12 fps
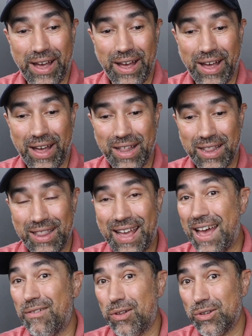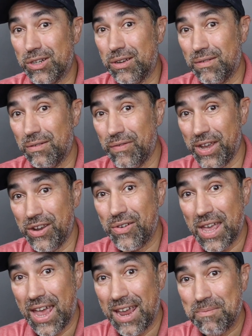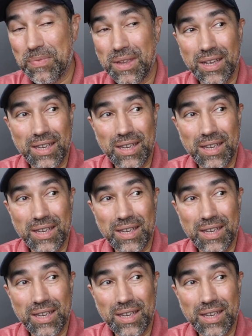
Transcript: uh, levels of a video game.